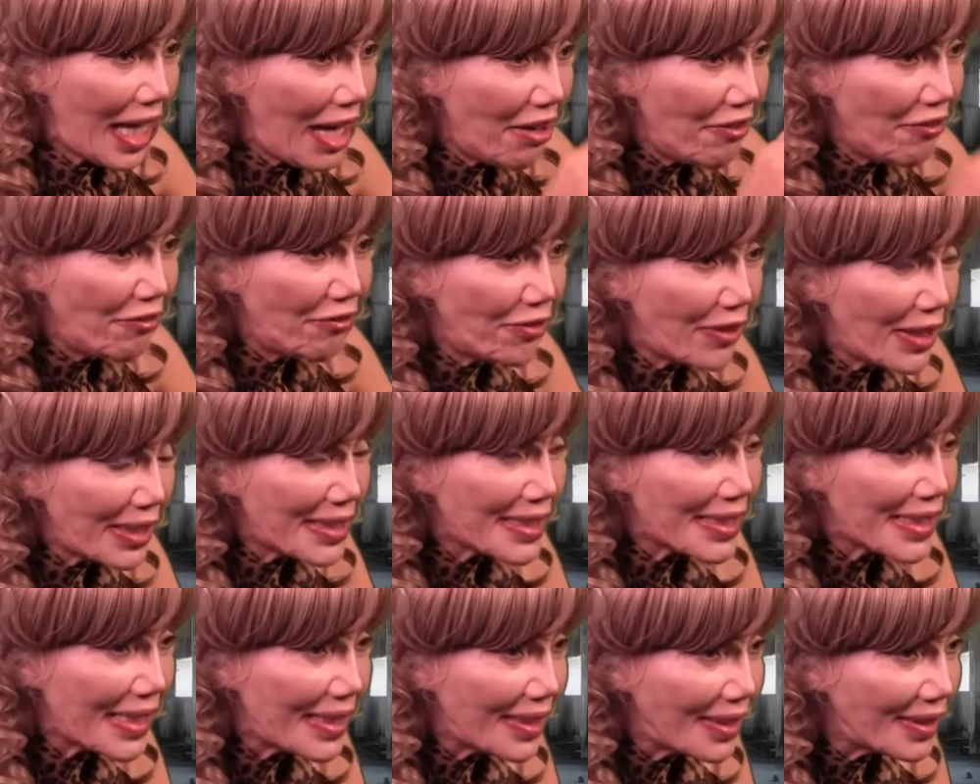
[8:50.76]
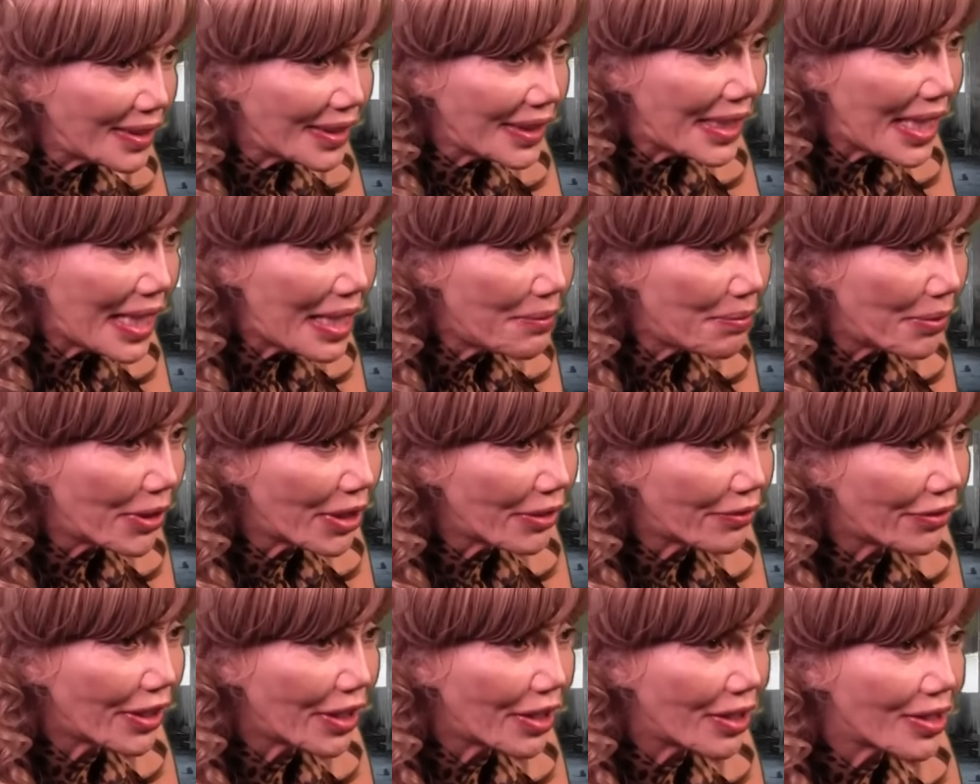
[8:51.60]
every single neighbor
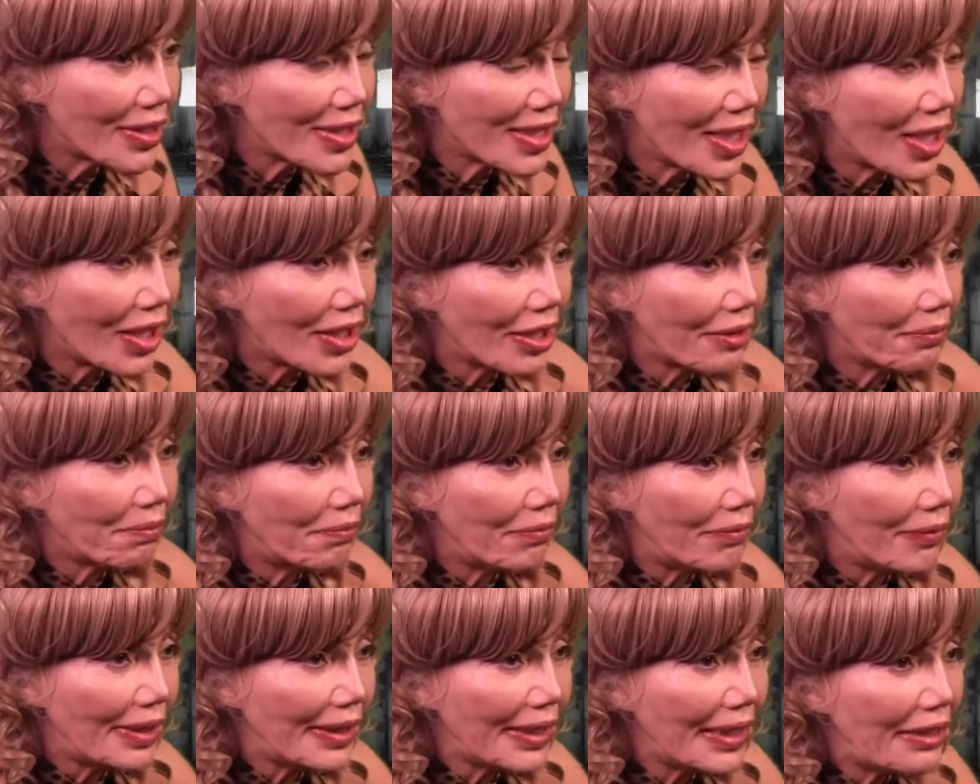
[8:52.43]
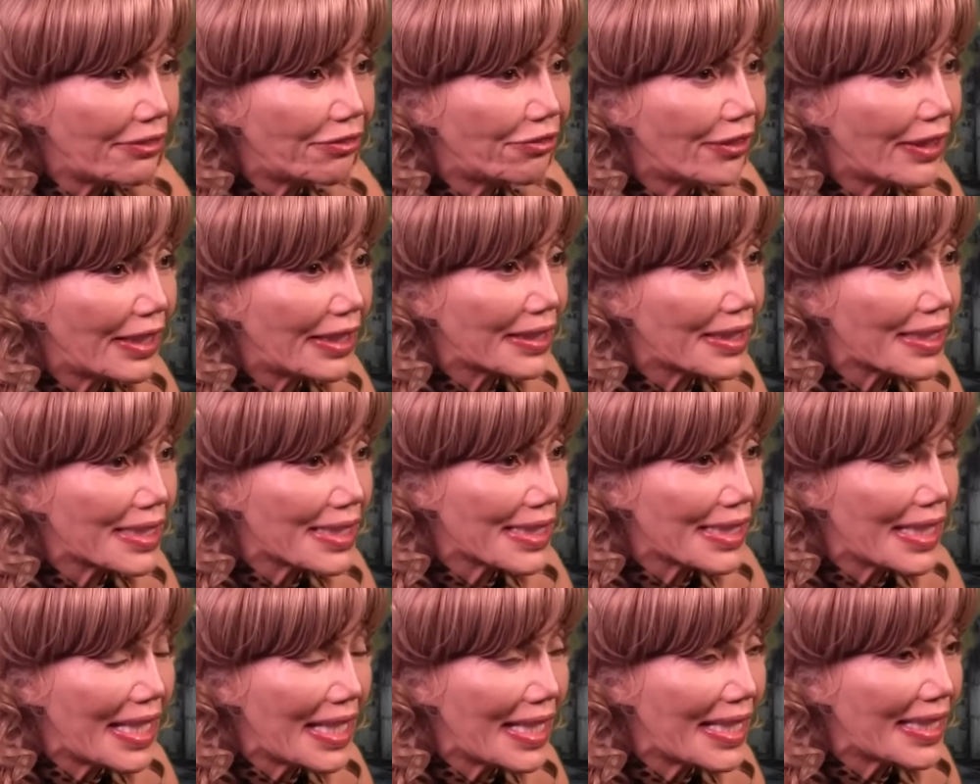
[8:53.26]
of hers got a leaflet
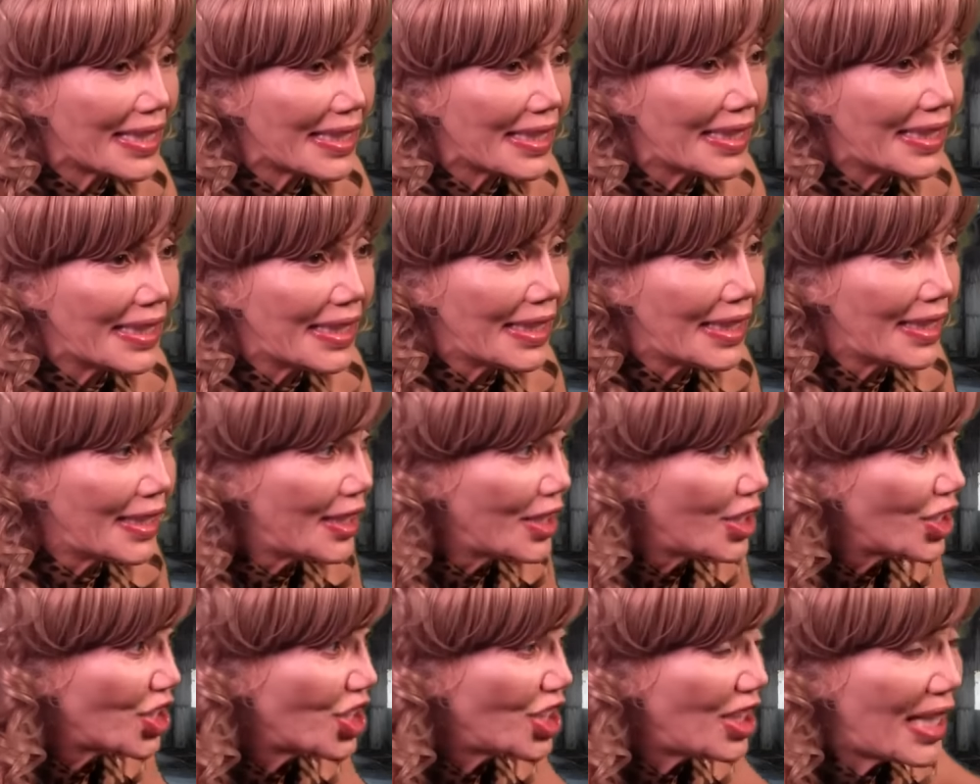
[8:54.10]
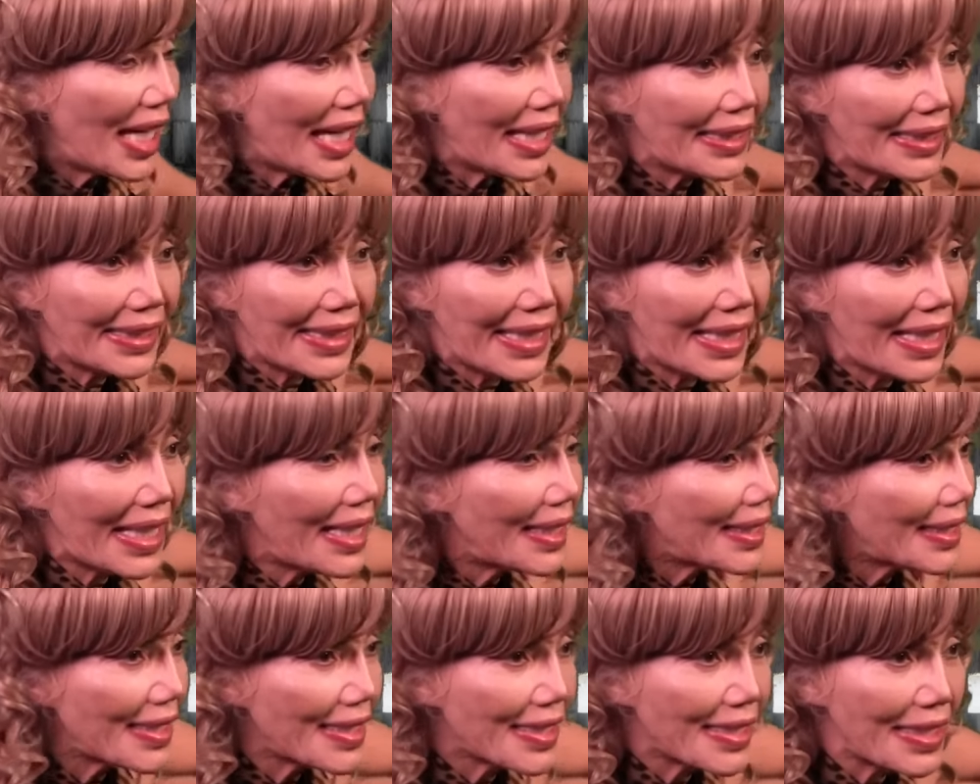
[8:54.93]
saying she had
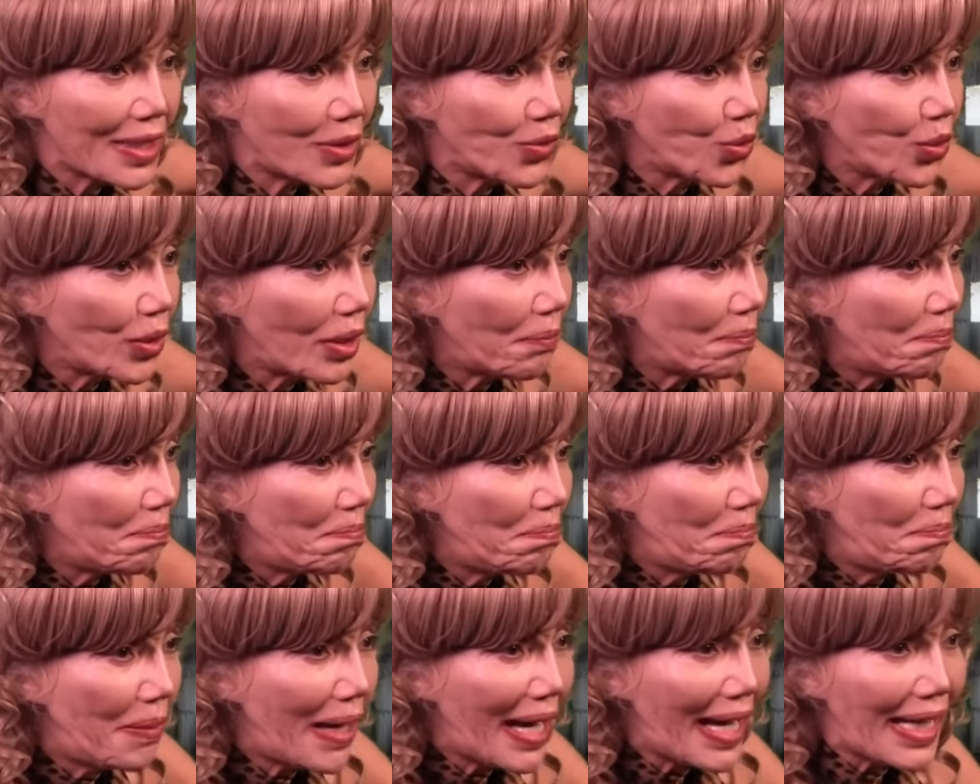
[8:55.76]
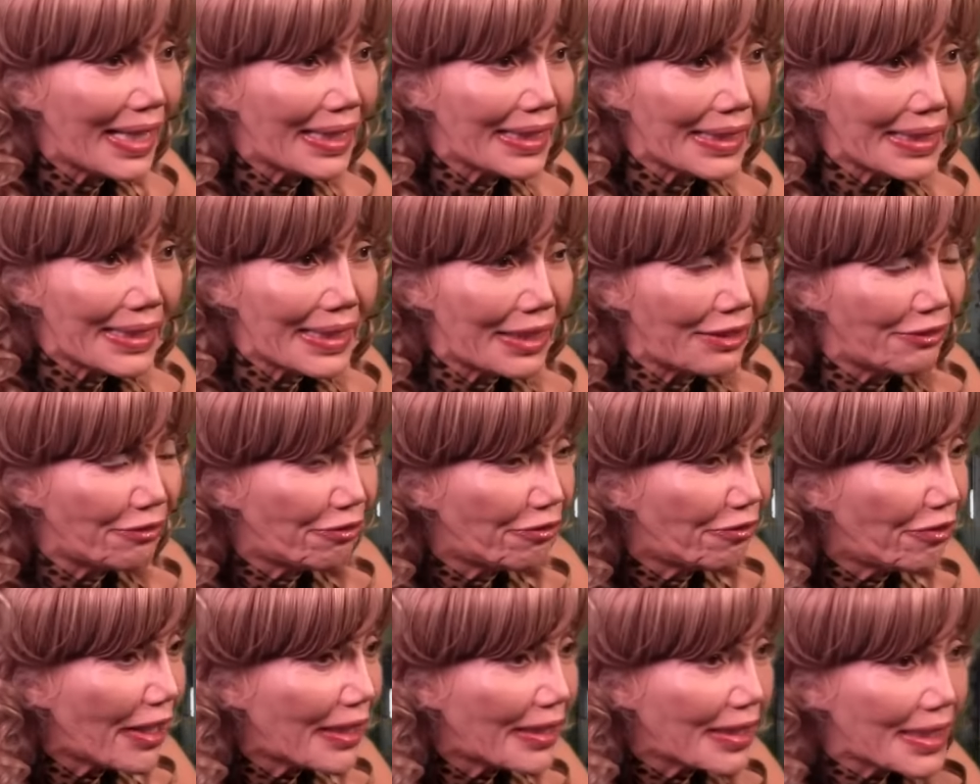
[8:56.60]
cats that were badly
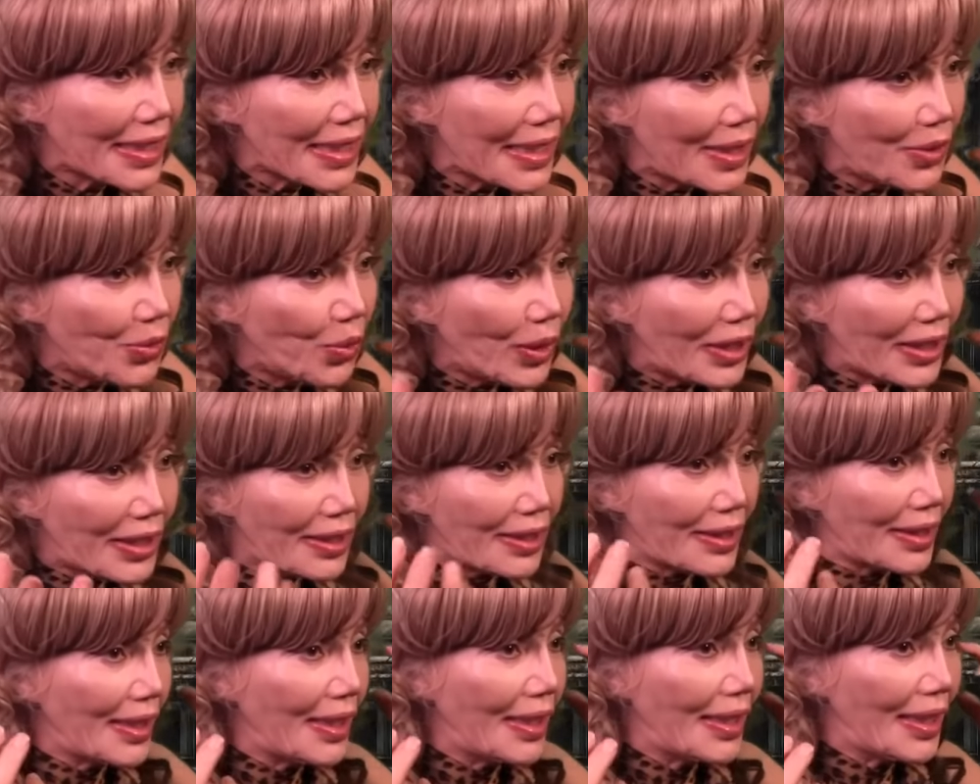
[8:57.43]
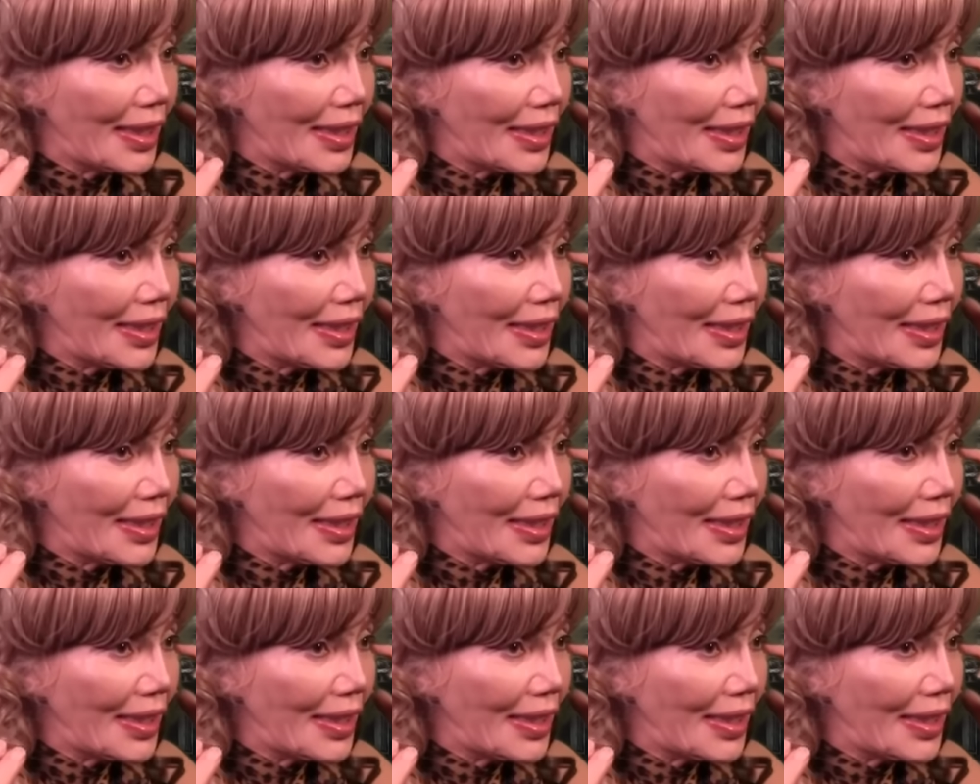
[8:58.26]
infected with